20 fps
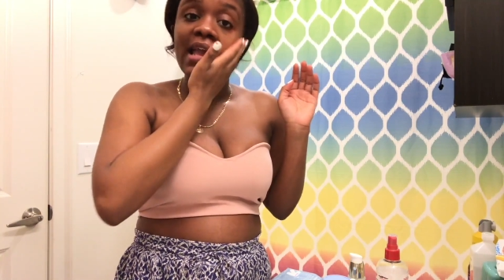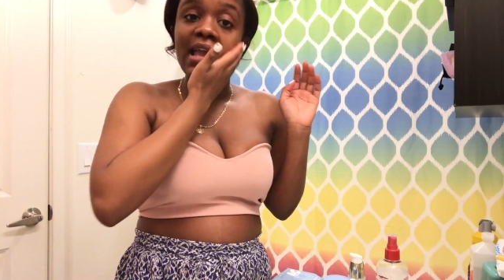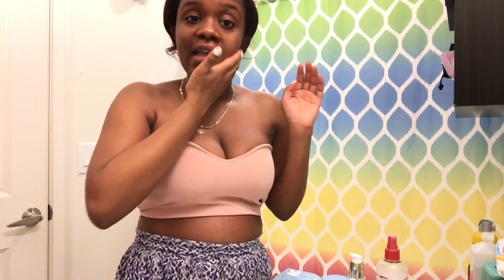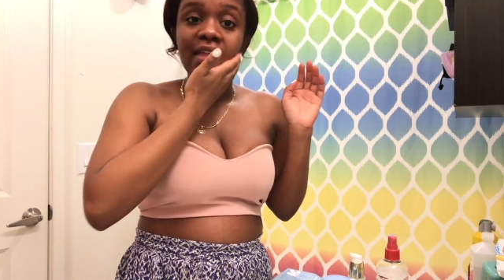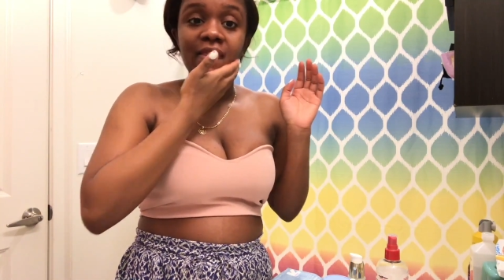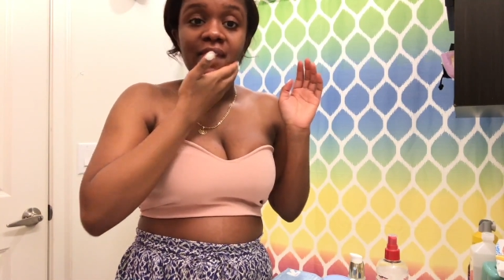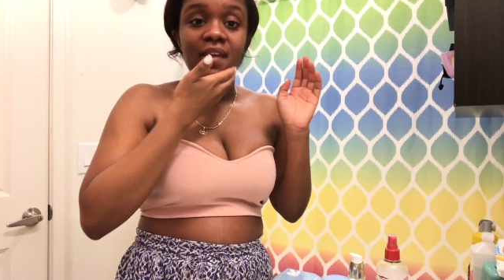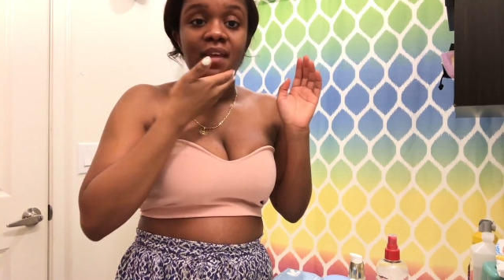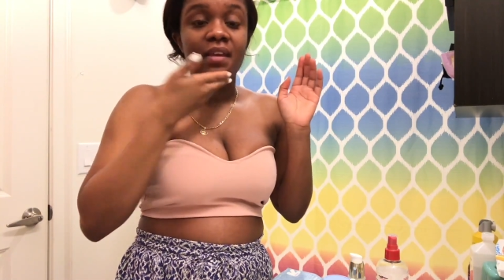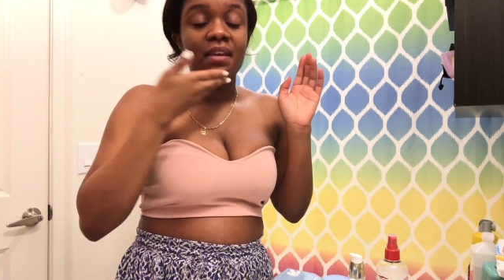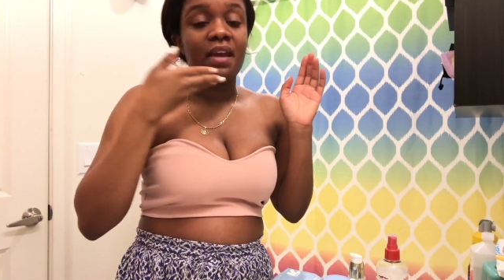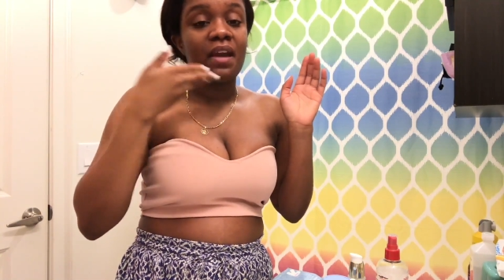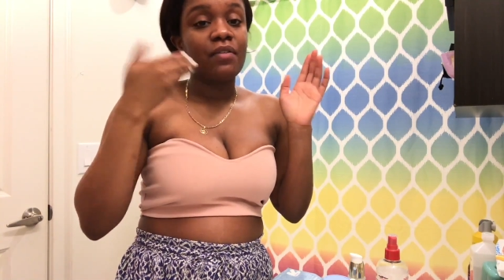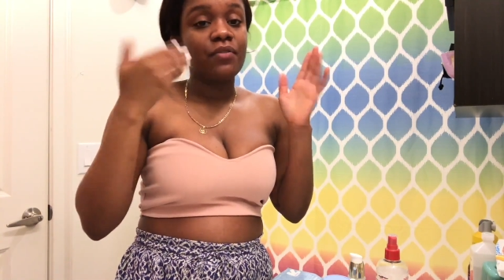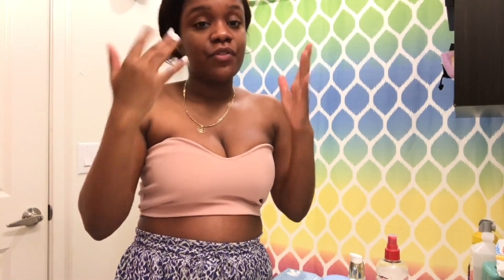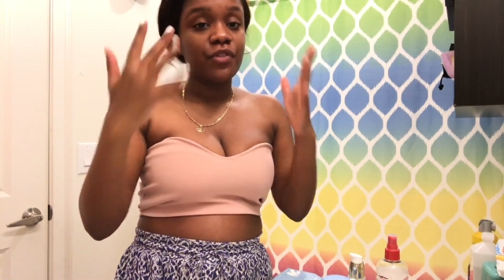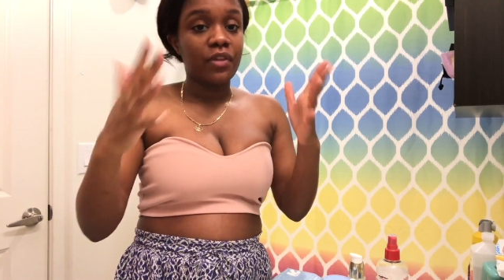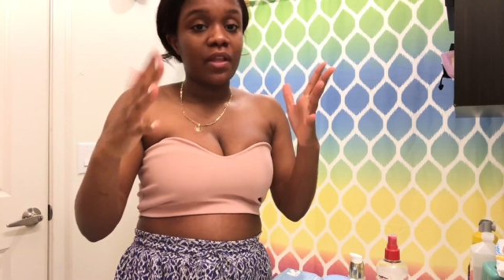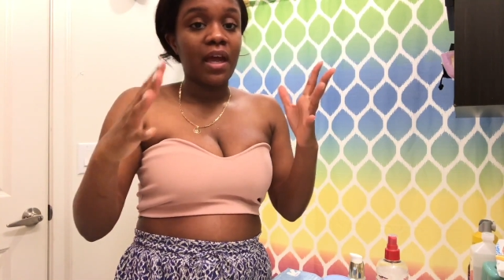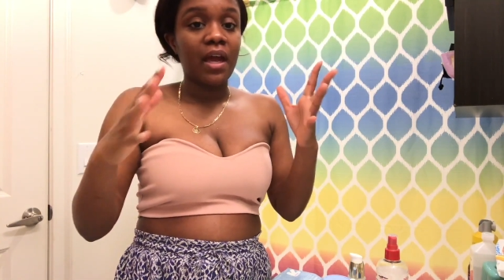And then
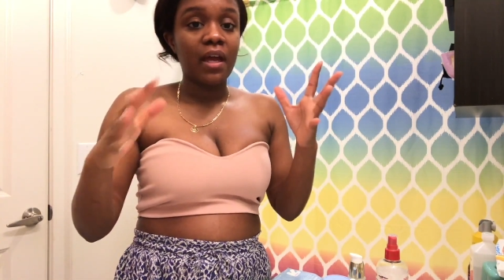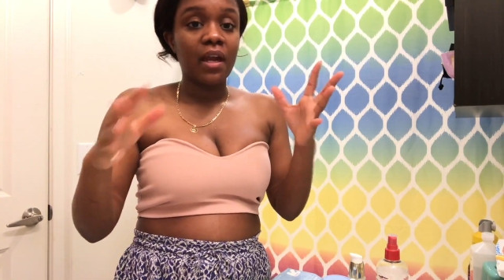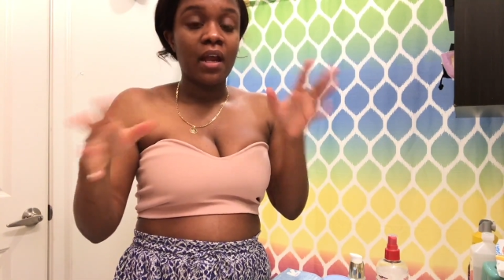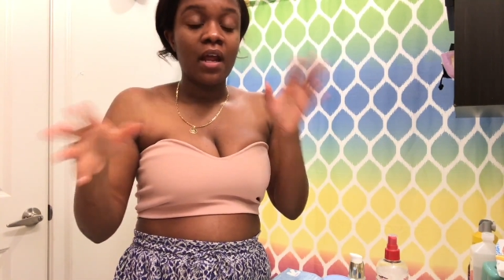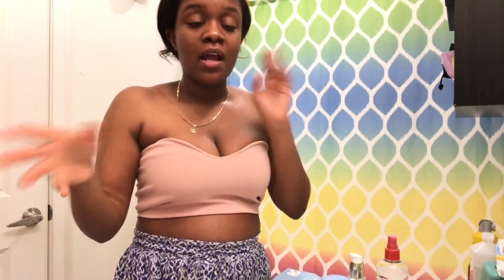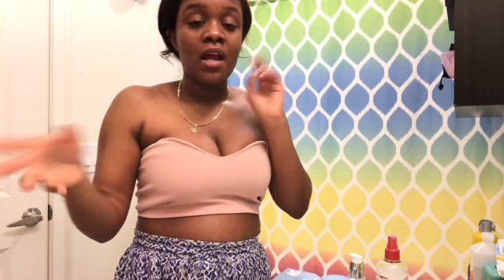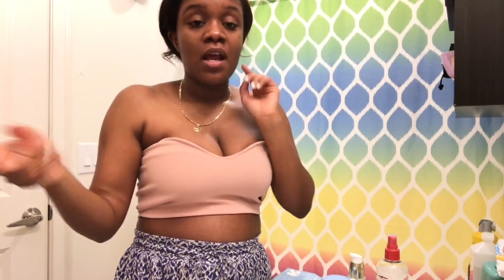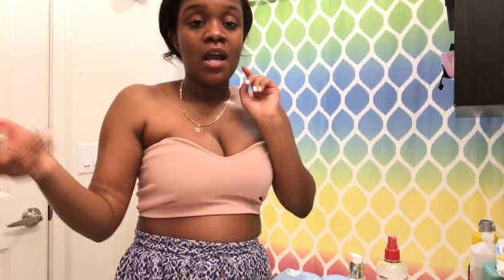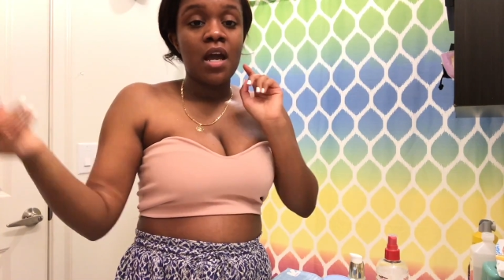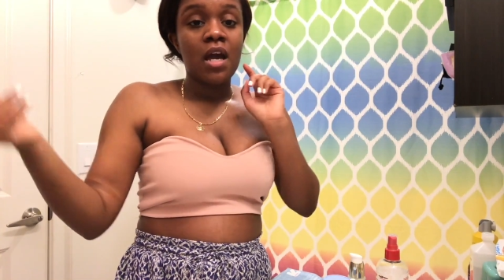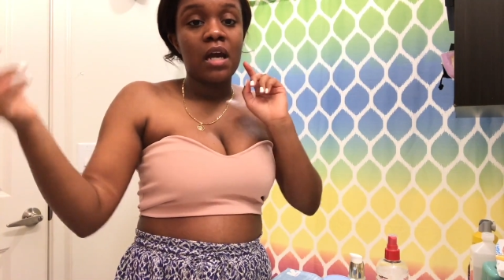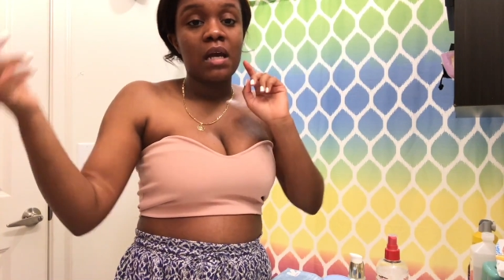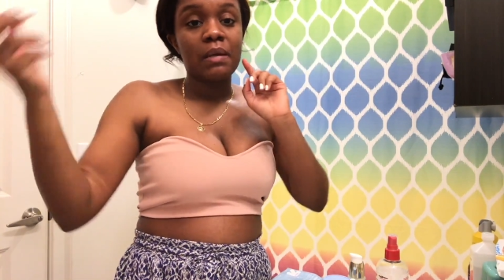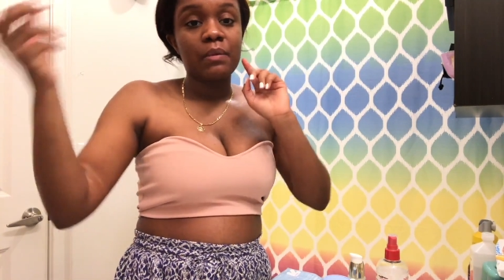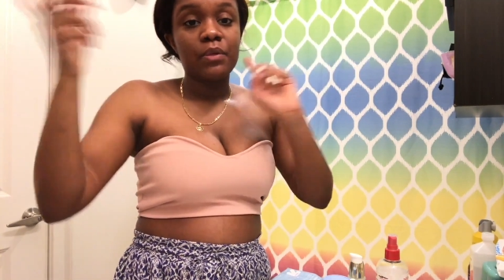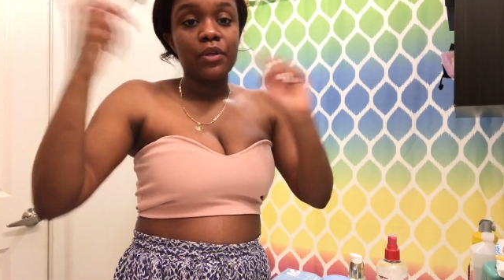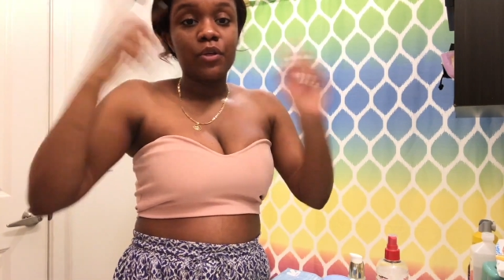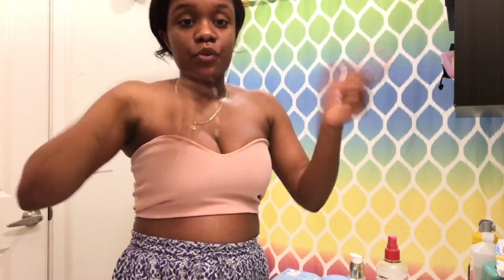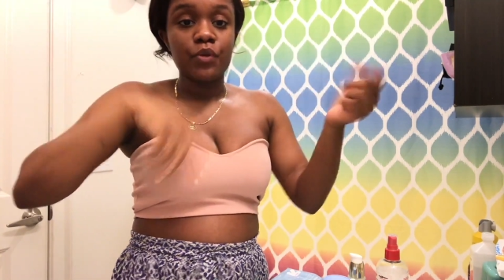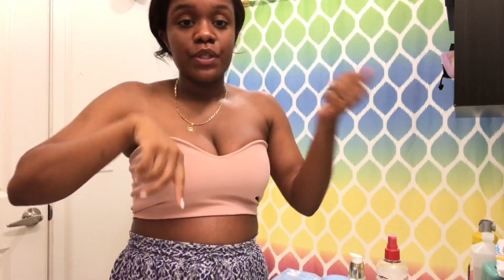after that,
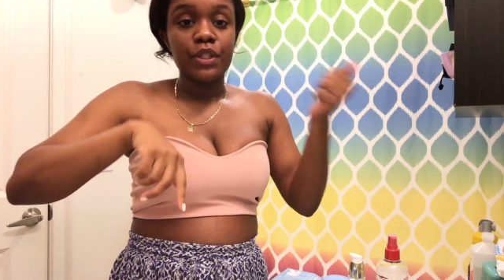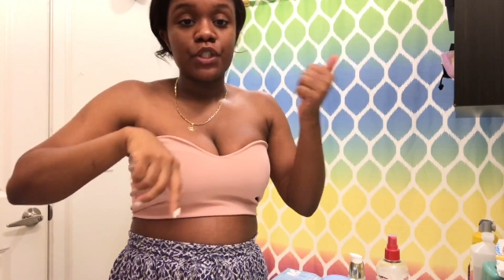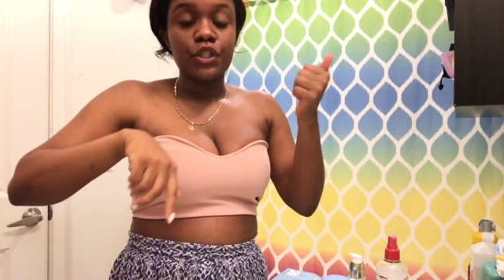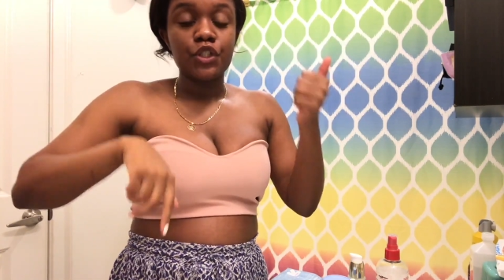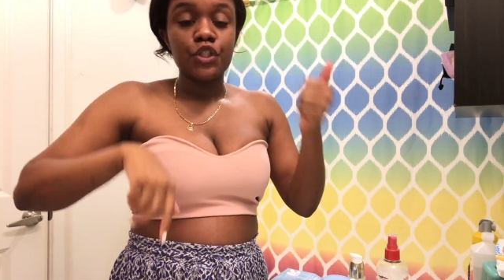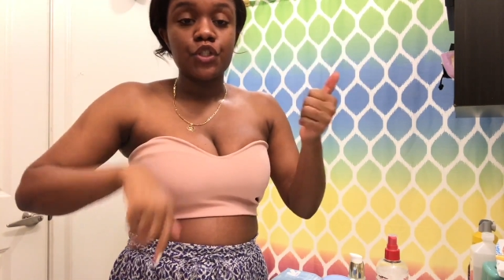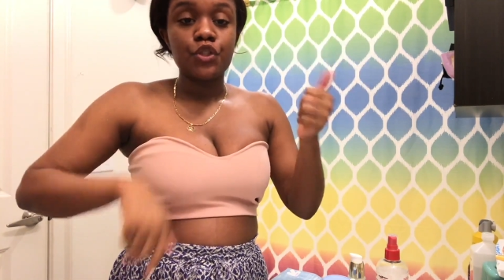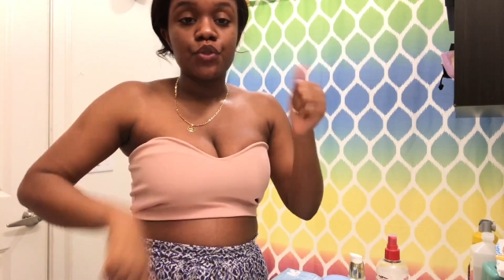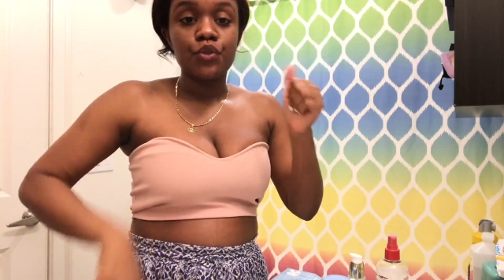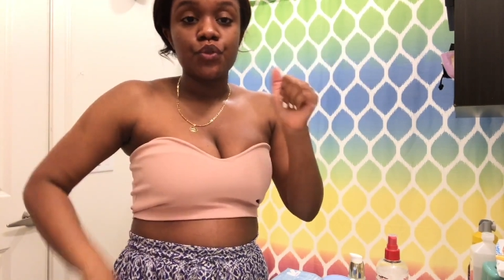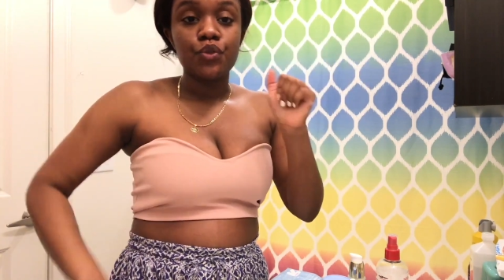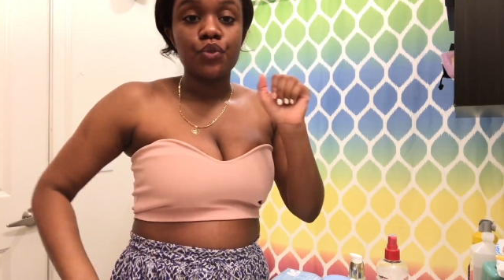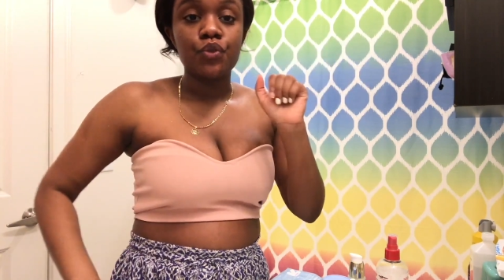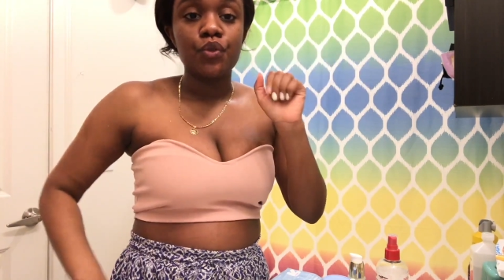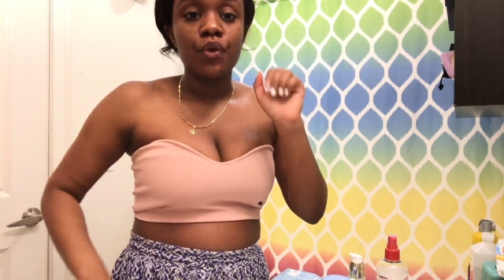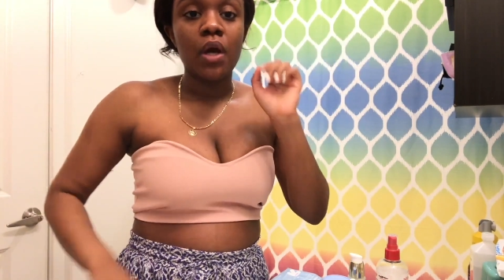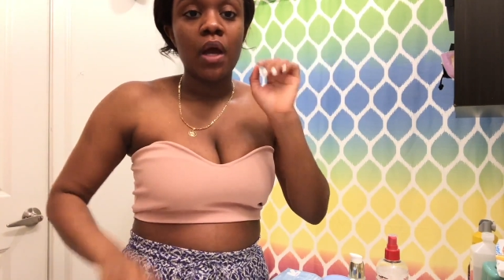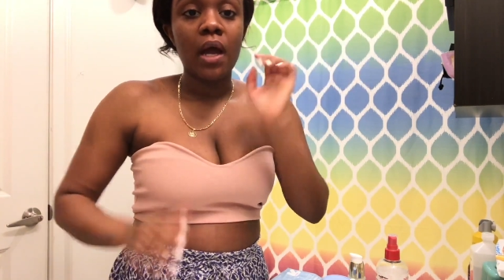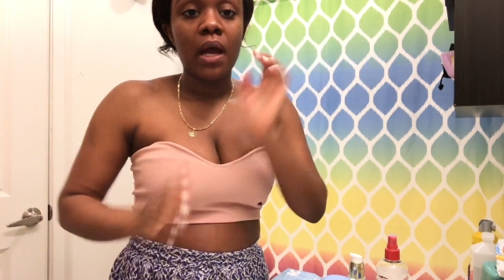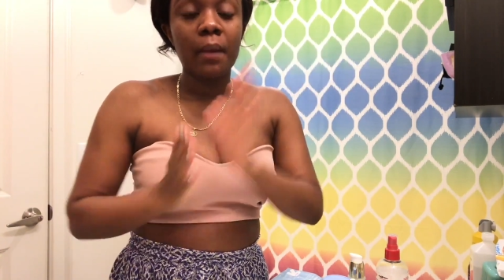I'm going to